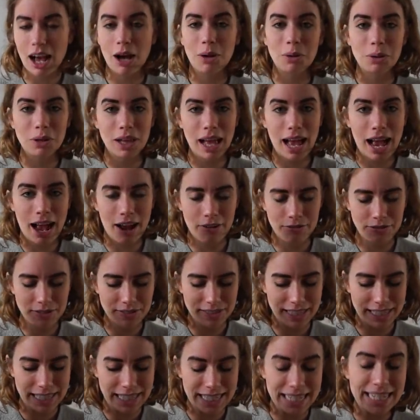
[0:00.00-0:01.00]
I'll
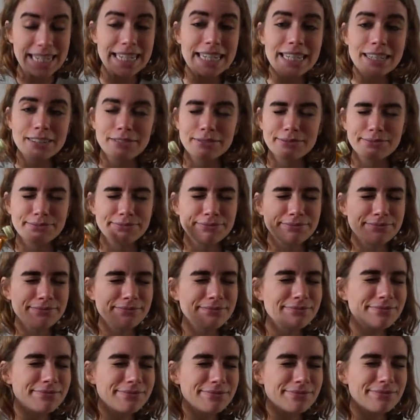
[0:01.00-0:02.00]
have the tea.
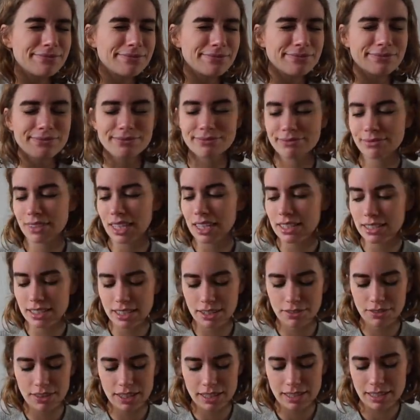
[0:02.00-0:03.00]

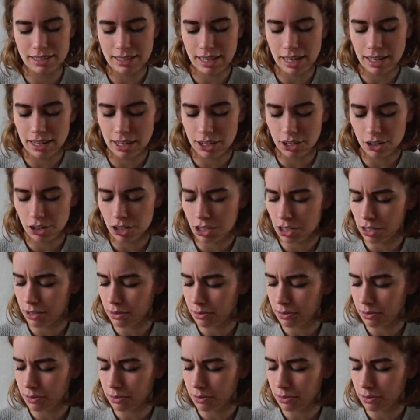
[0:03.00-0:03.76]
See if this is any good.